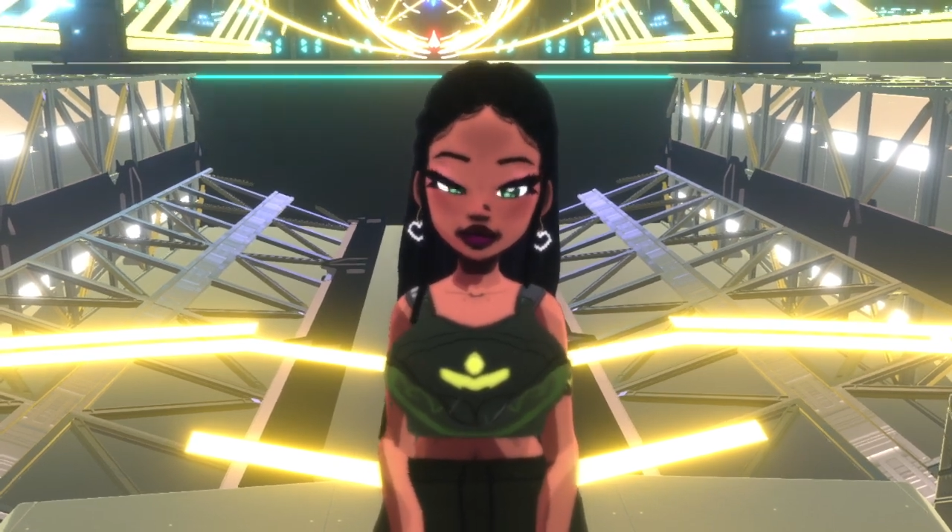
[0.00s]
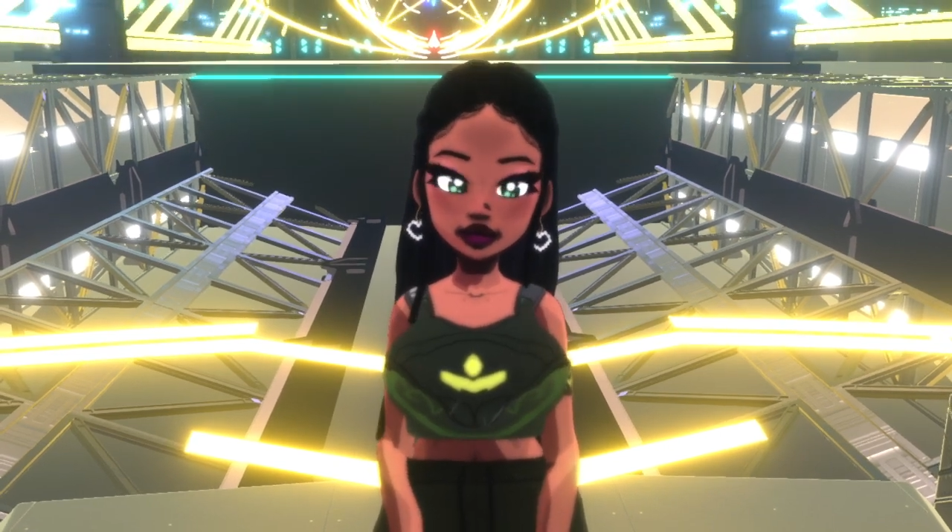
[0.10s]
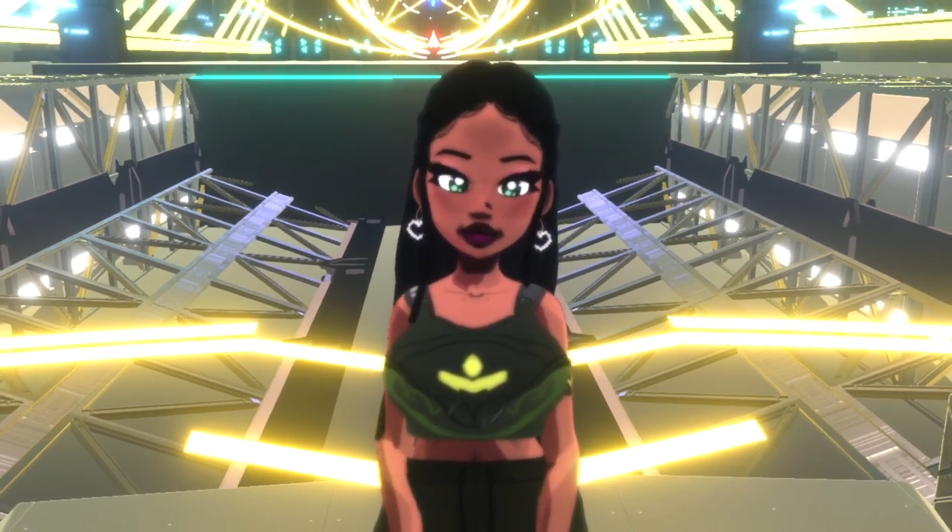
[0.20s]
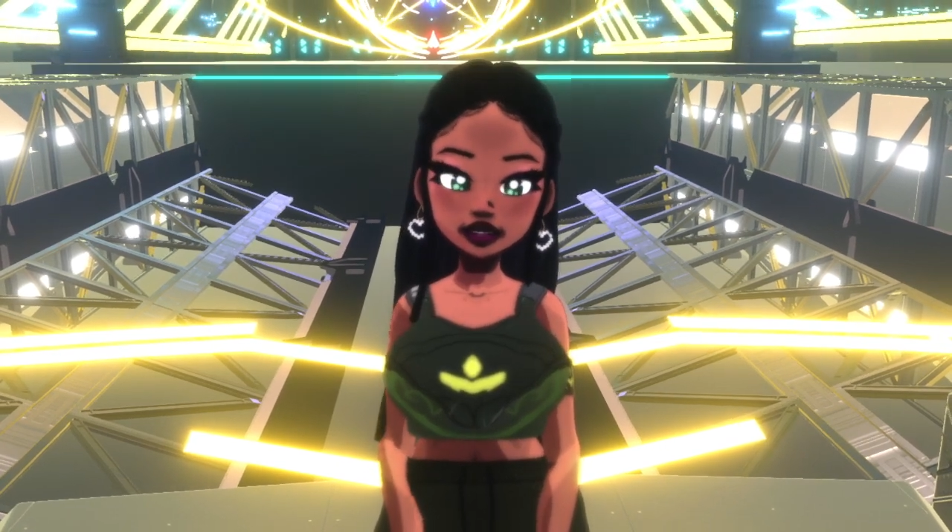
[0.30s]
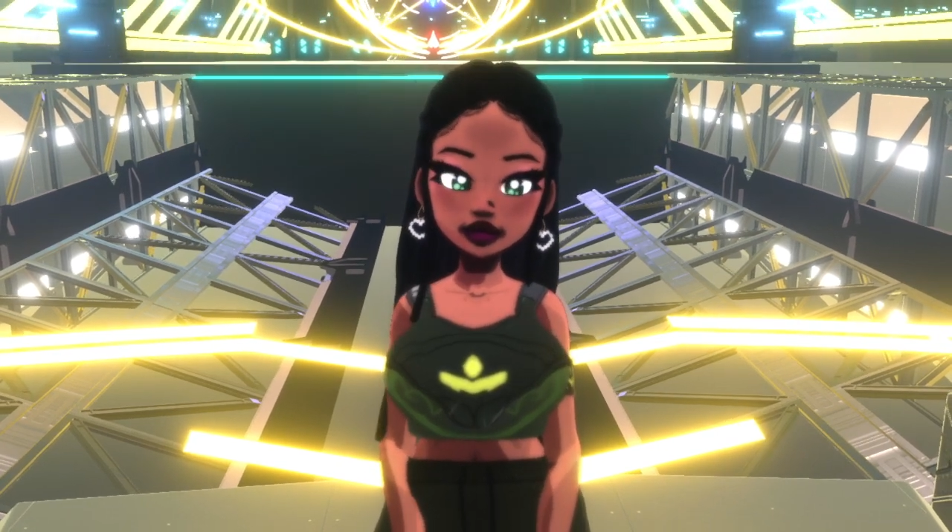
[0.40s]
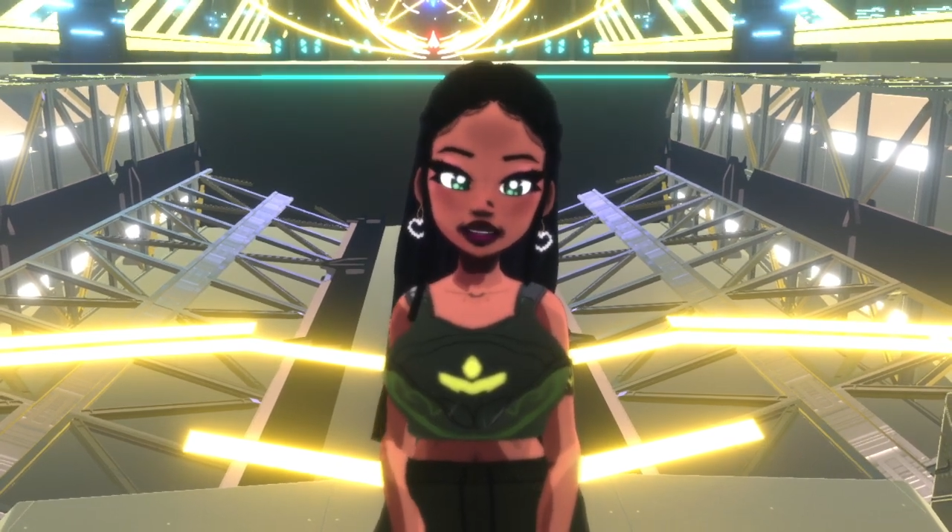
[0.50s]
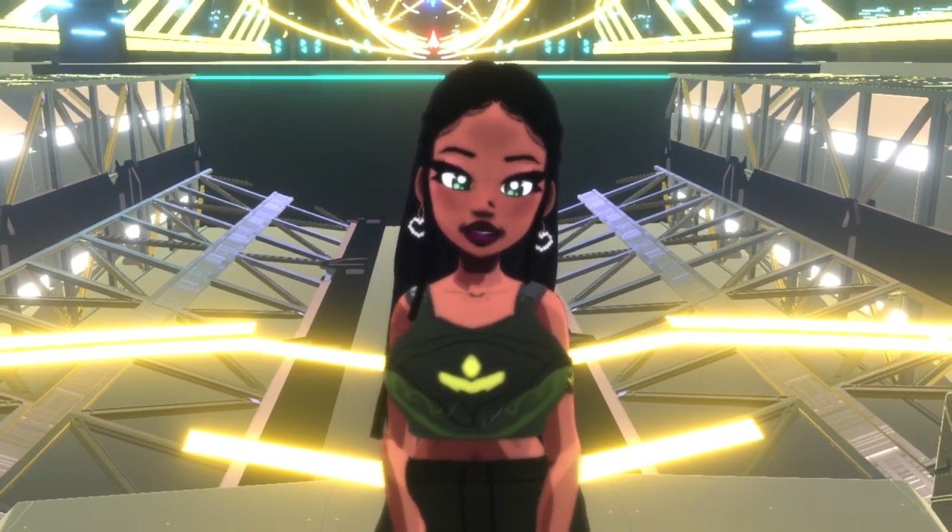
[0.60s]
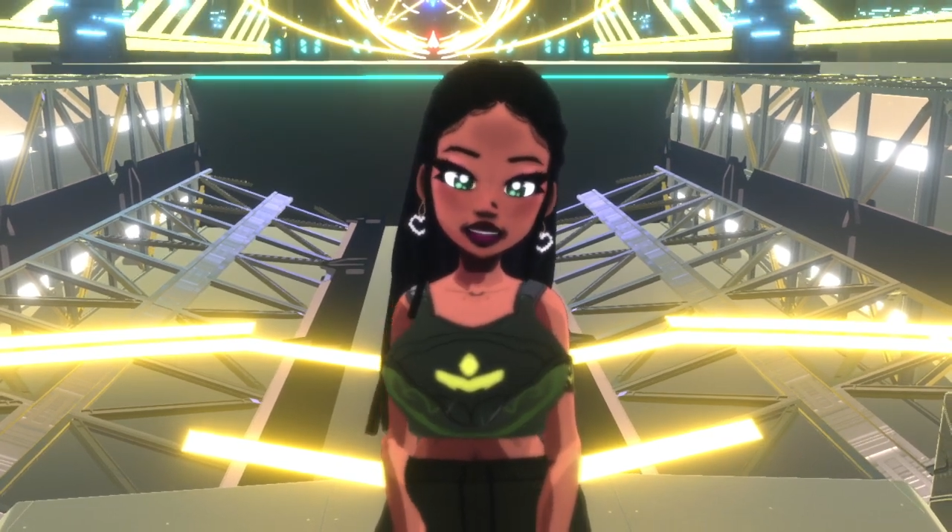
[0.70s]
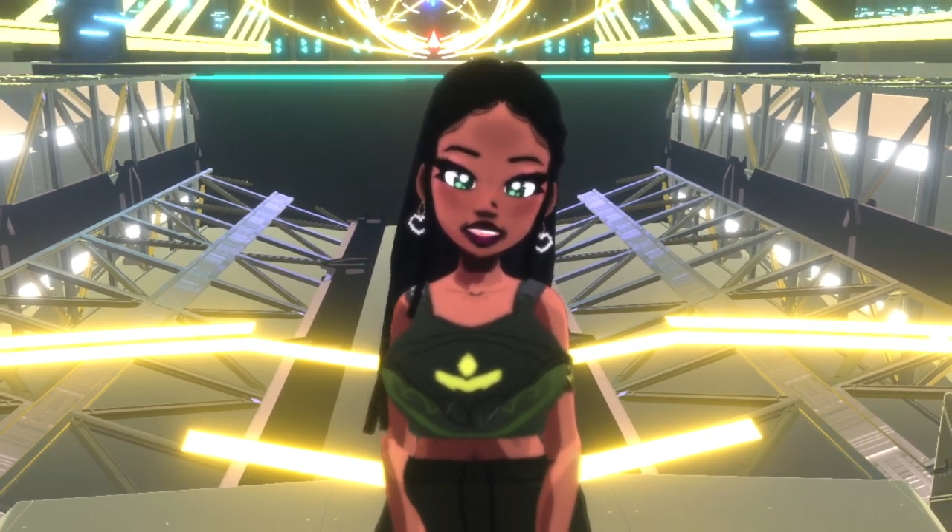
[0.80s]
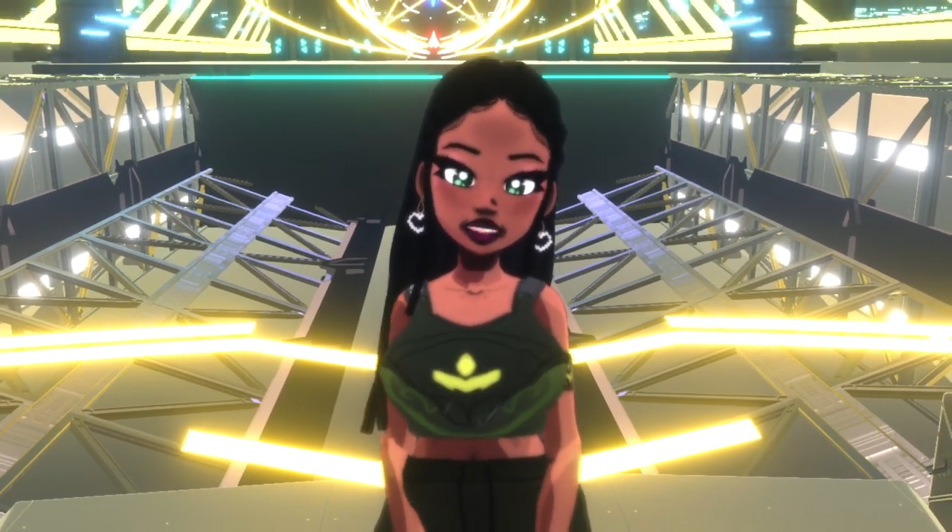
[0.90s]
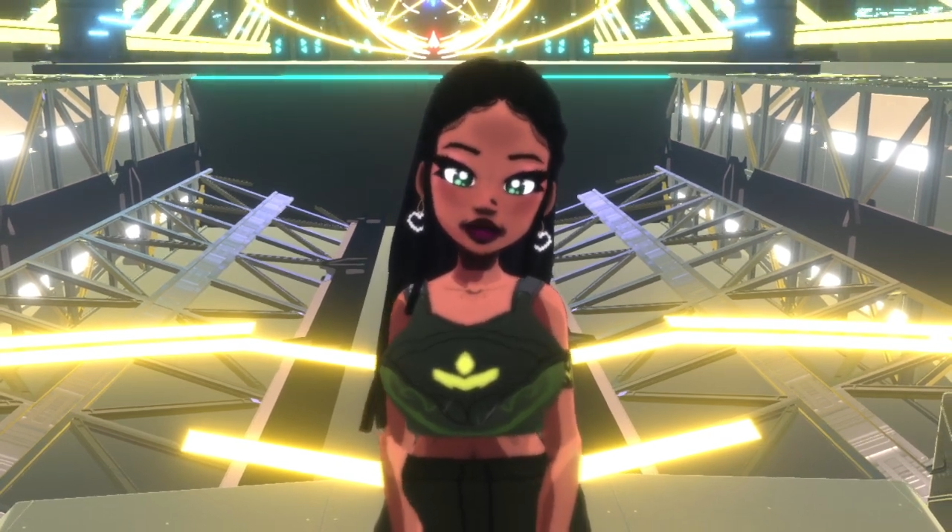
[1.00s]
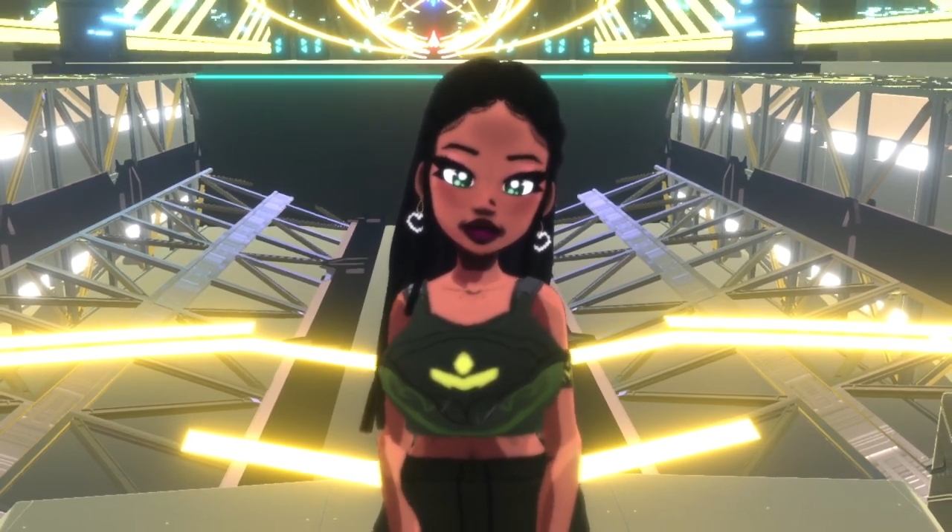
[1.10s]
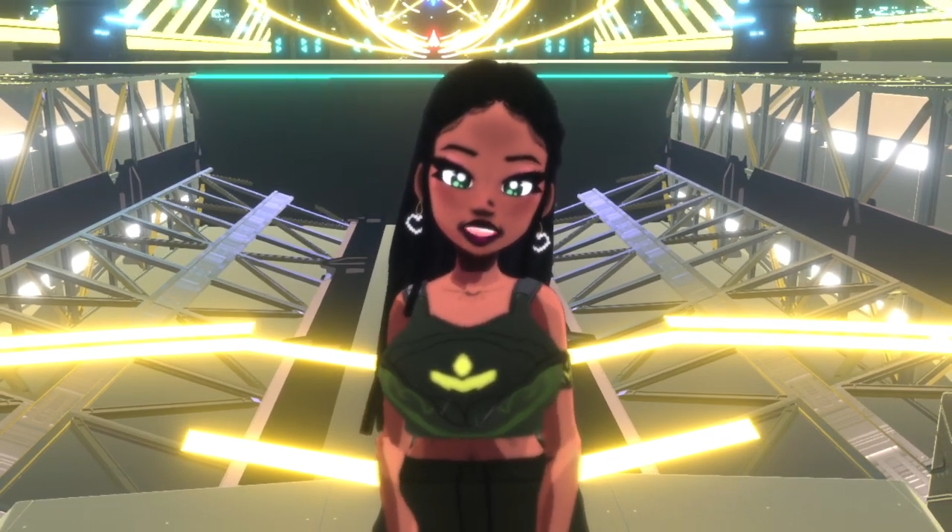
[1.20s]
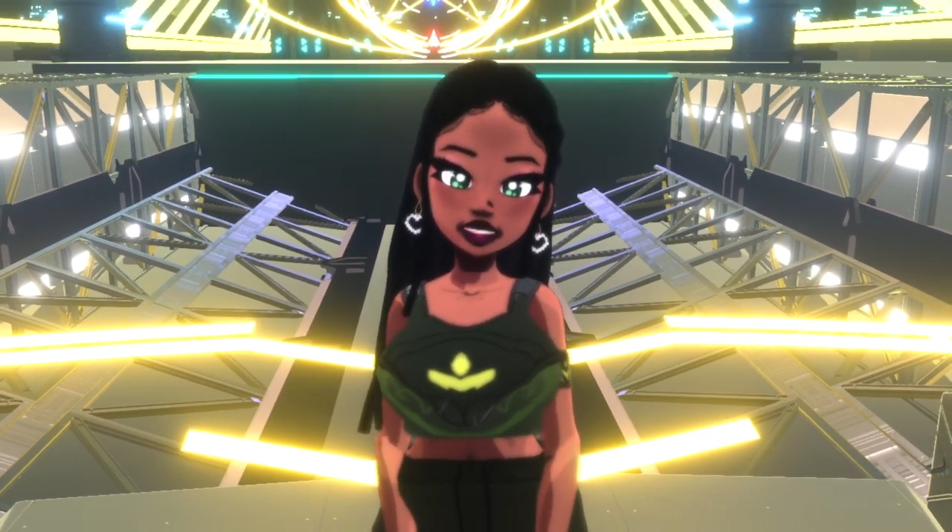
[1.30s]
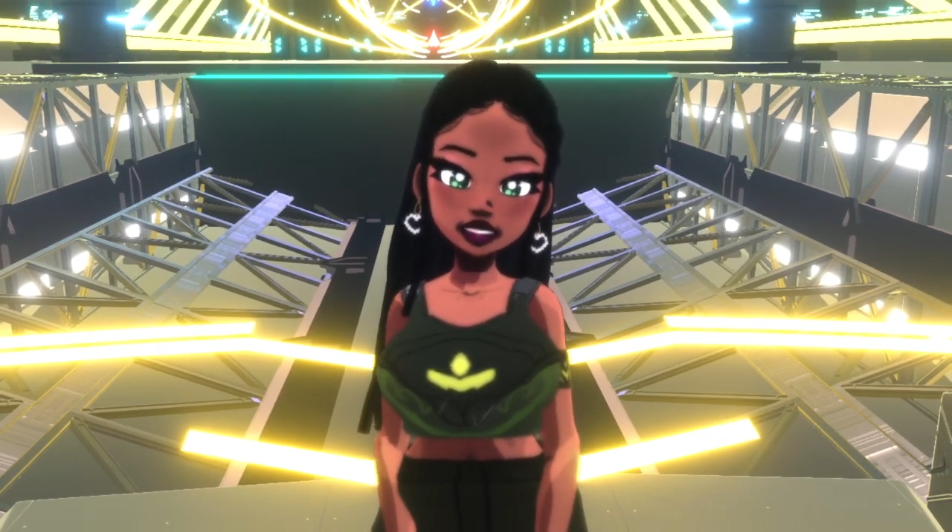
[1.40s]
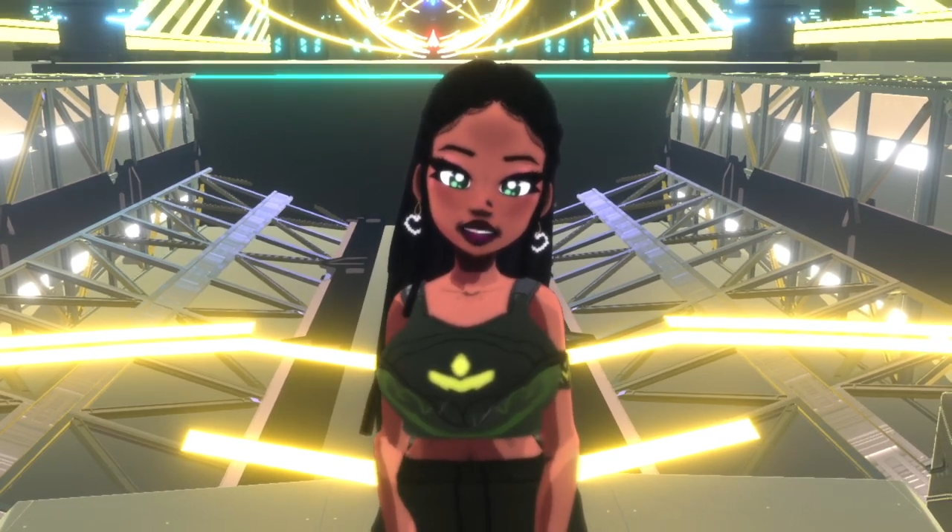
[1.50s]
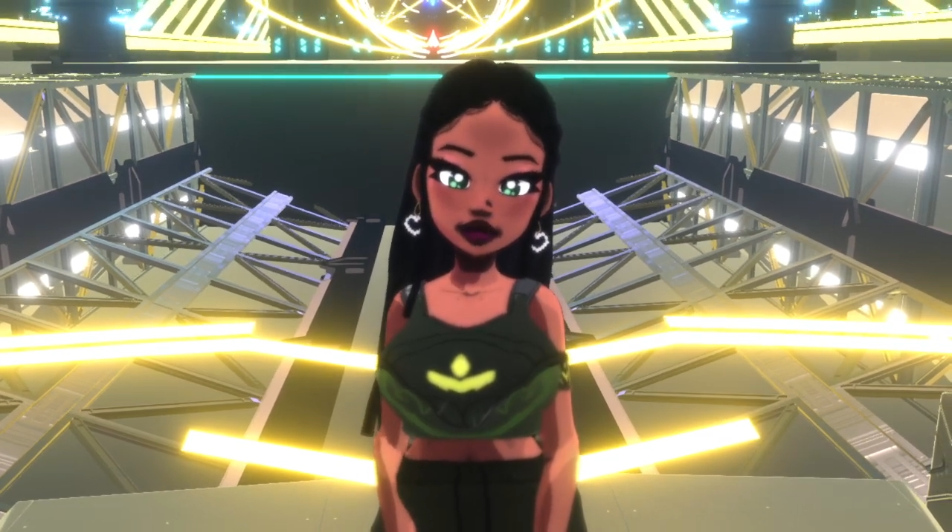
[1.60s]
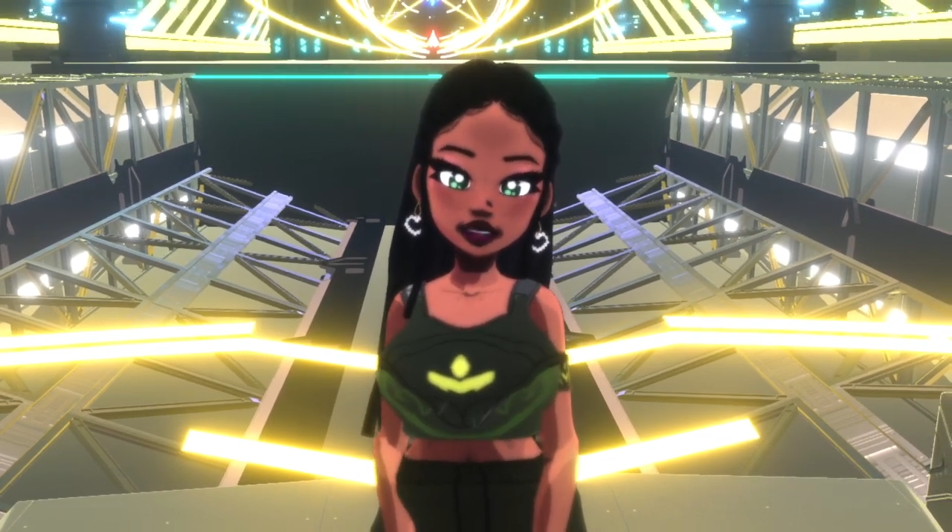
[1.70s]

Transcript: It can cause problems